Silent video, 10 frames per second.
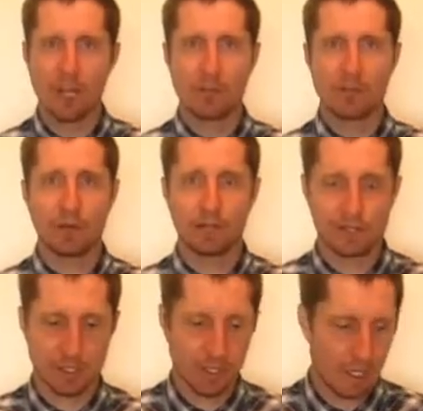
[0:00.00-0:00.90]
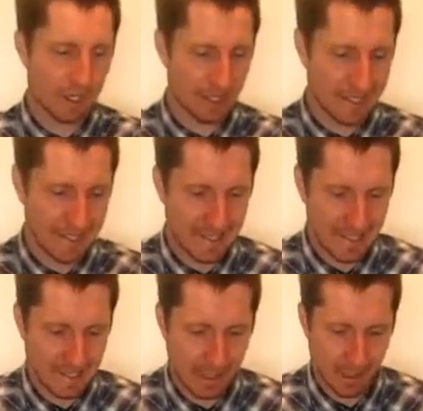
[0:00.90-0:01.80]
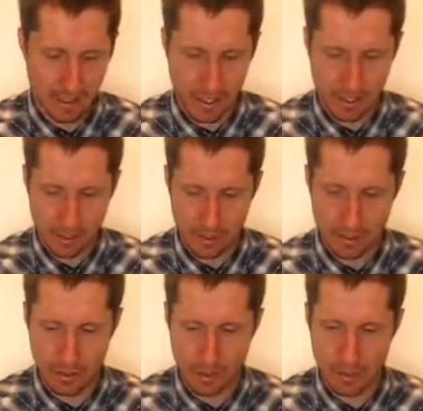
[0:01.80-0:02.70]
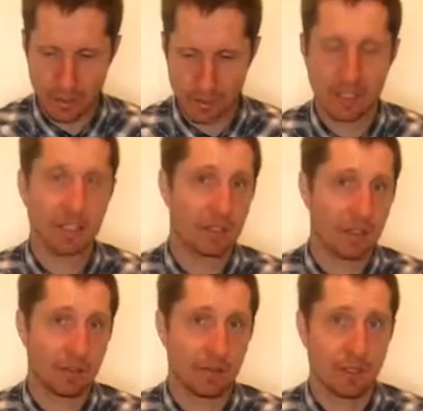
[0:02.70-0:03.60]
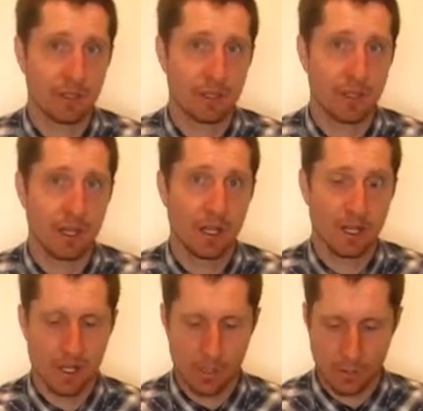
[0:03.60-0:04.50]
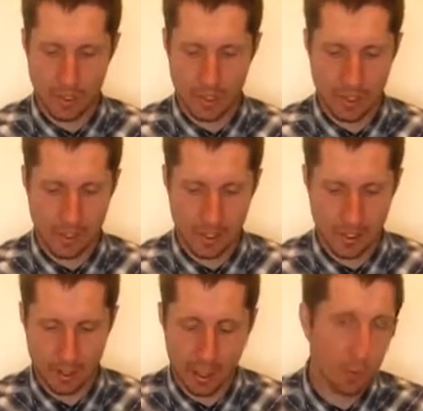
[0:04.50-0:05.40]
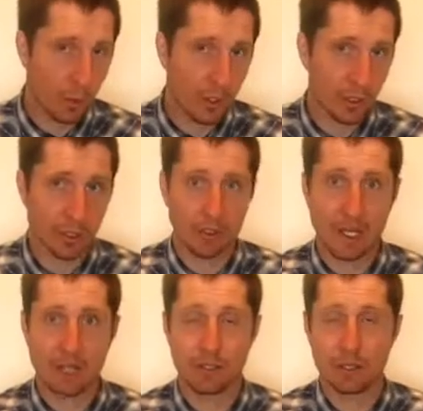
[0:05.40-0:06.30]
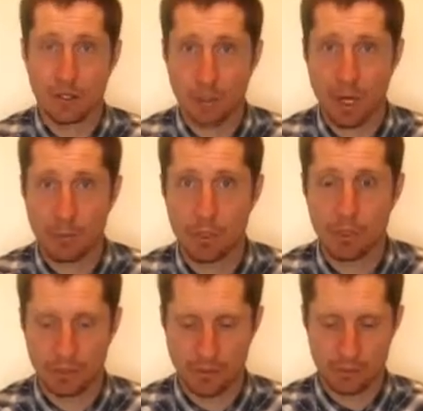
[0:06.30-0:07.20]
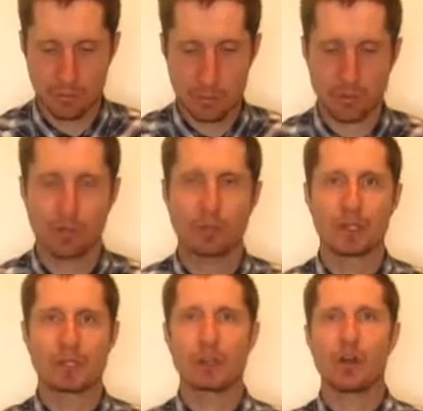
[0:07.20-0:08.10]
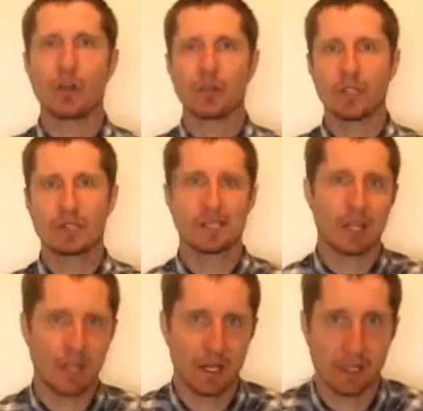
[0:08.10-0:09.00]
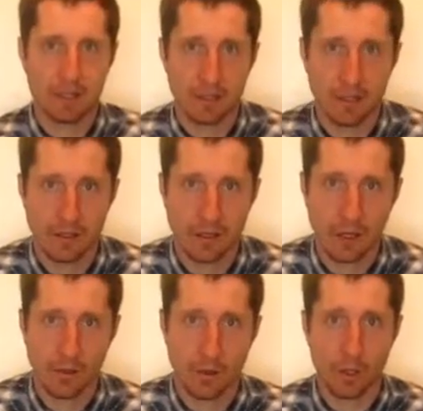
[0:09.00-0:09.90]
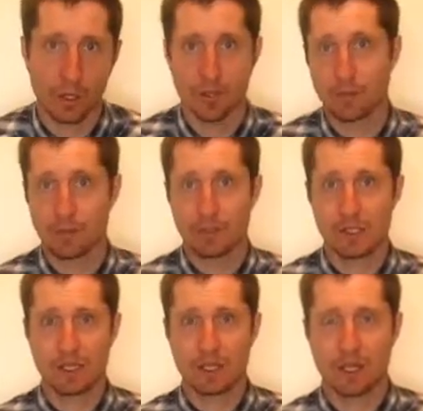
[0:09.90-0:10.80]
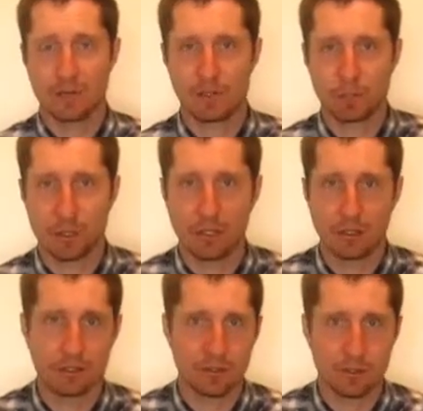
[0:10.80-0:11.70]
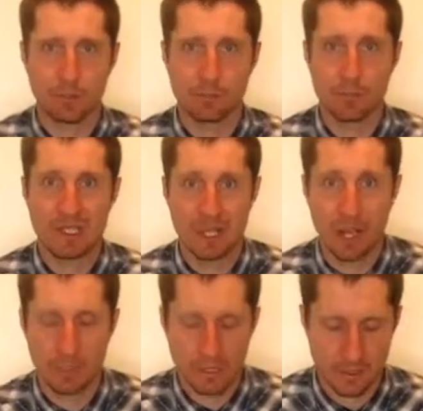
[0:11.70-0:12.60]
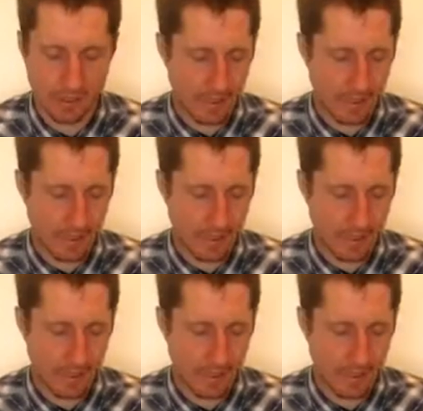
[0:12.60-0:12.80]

First, you're going to need a good cleaning surface with cardboard or layered newspaper to absorb the solvent and the oil if there's any kind of spills or mishaps.